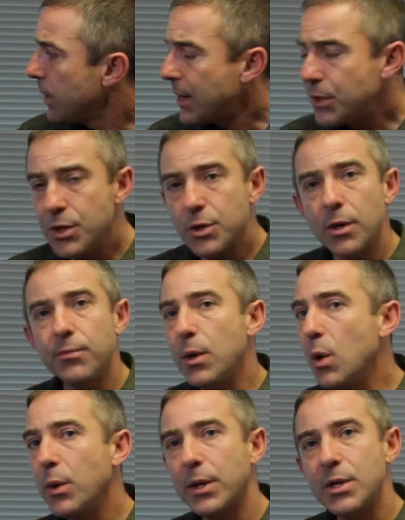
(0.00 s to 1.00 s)
That's just a
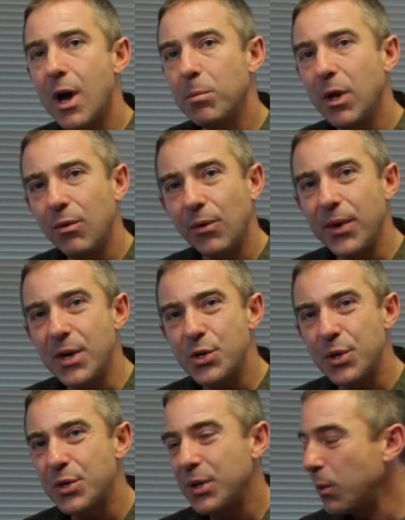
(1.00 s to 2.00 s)
few of the top level
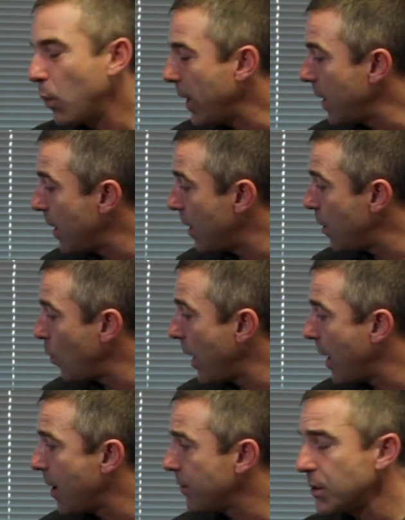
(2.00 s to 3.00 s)
features that we, uh,
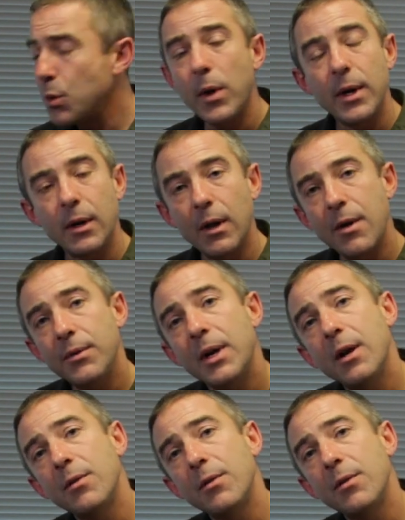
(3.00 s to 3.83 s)
we have in 2011.